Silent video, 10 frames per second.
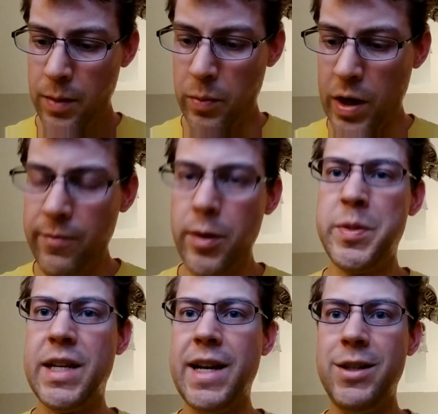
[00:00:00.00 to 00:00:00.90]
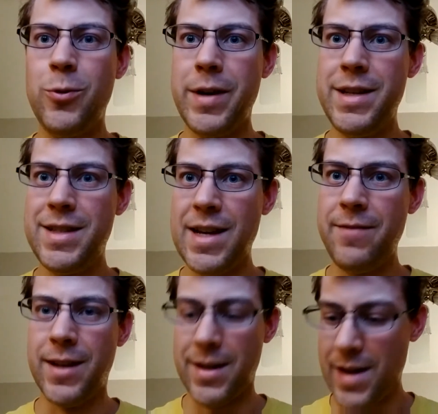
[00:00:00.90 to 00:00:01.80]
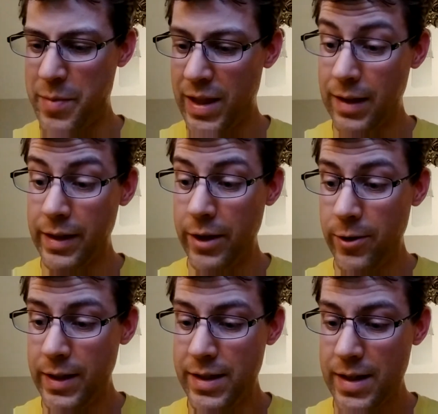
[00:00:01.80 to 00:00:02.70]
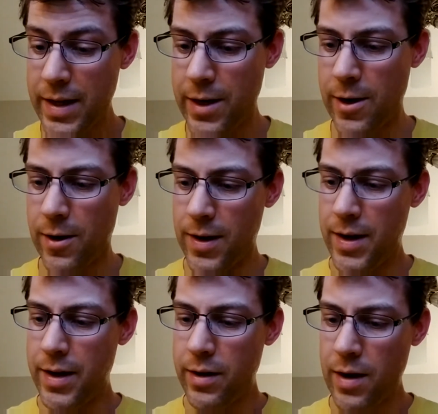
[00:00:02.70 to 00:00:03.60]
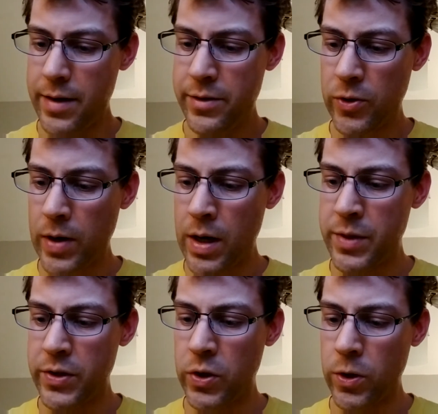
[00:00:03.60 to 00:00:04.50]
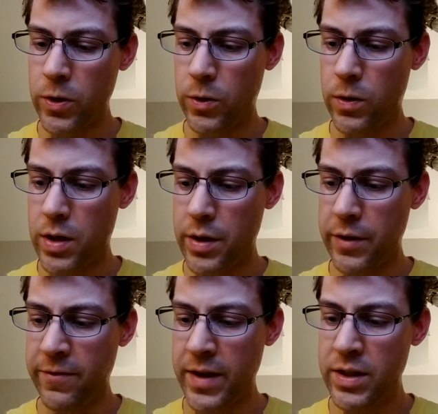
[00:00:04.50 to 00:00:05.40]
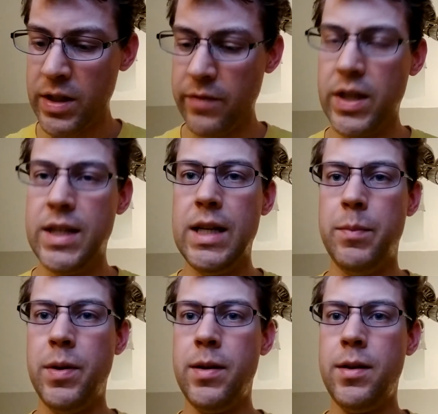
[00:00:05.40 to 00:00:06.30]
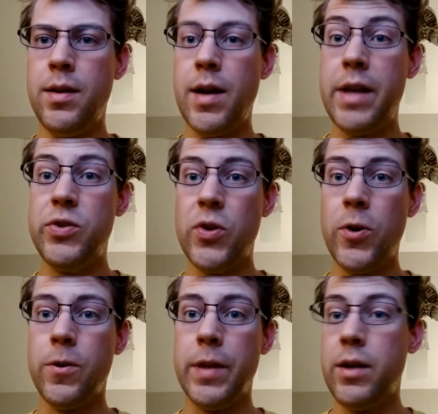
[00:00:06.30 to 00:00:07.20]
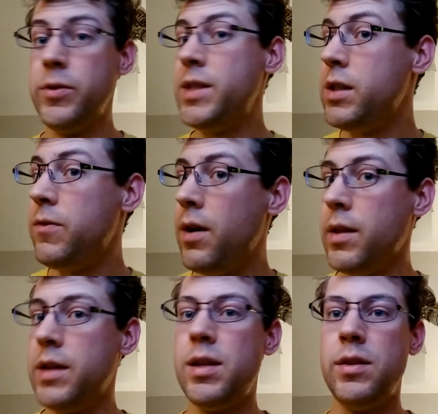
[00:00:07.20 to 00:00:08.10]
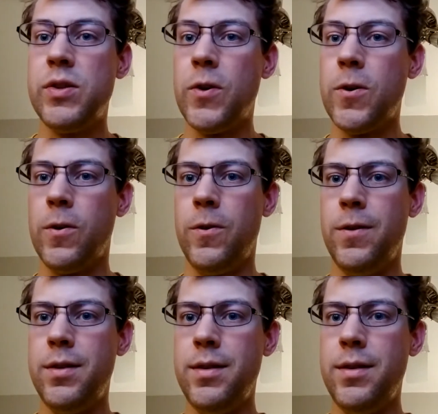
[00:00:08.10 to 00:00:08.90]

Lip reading: Proverbs 8:27. They literally say here, God inscribes a circle on the face of the deep. A circle. They don't say sphere, they say circle.